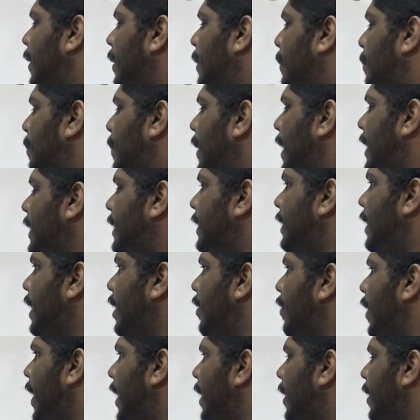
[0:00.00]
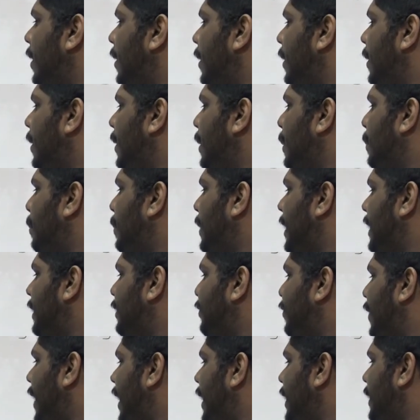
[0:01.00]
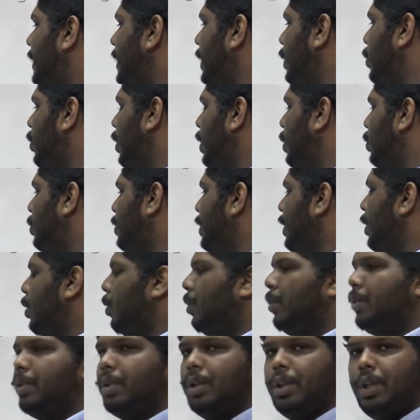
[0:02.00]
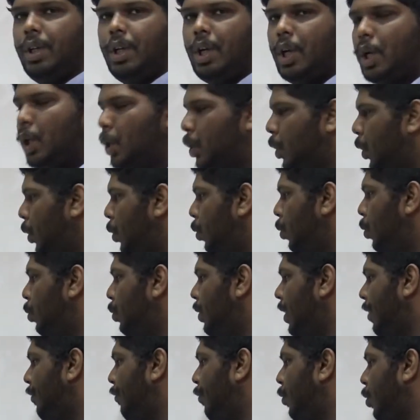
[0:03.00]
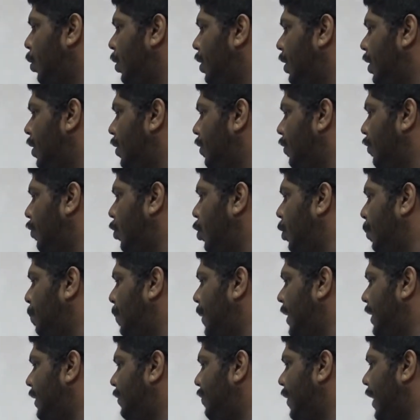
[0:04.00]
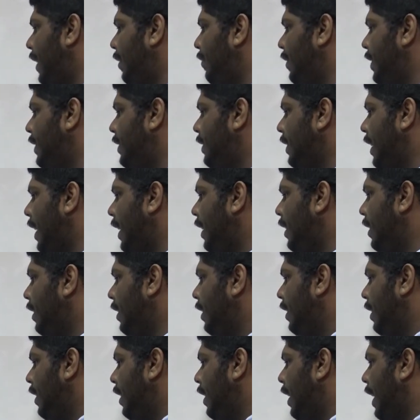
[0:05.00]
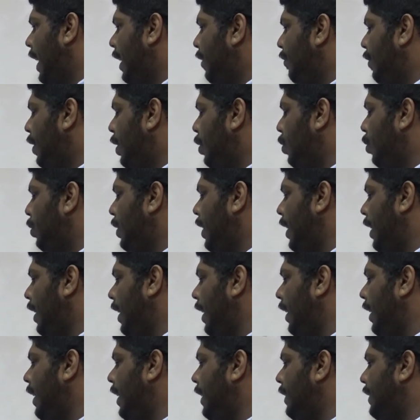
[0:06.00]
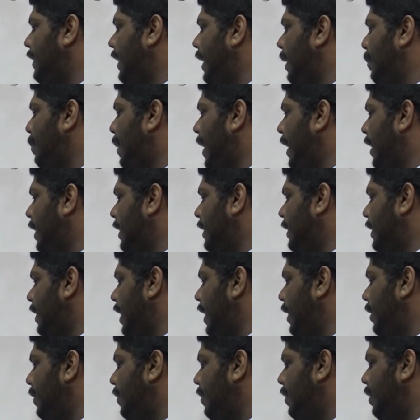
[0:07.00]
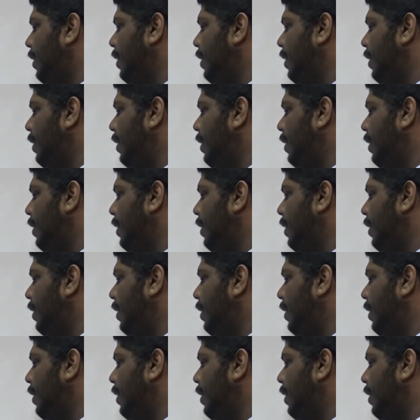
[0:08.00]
plus 3y plus 5 is equal to 0. So 2 2s are 4, 4 plus 5 is 9, 9 will go there right hand side, minus 9.